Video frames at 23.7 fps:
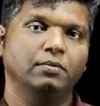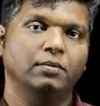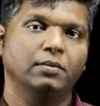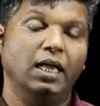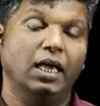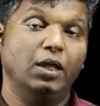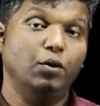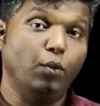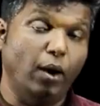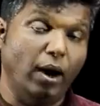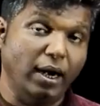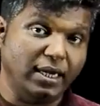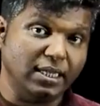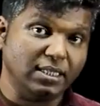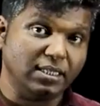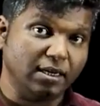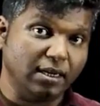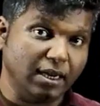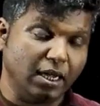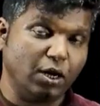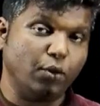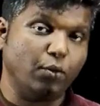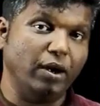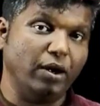And what is
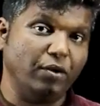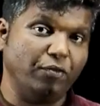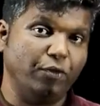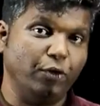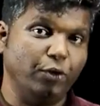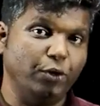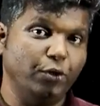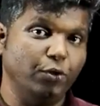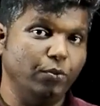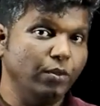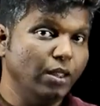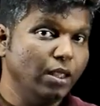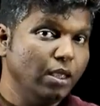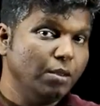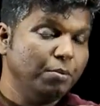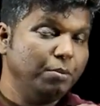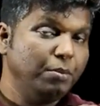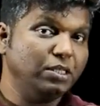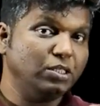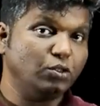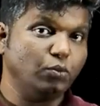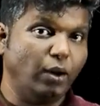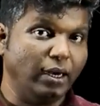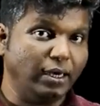required for you,
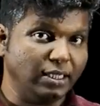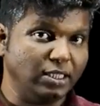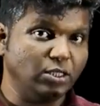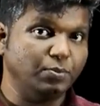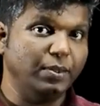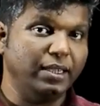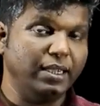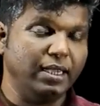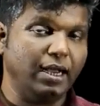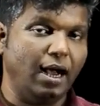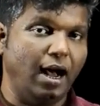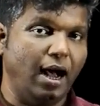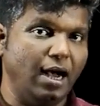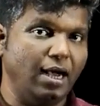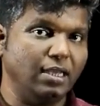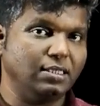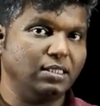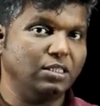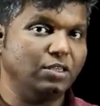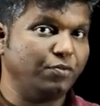means what is being asked.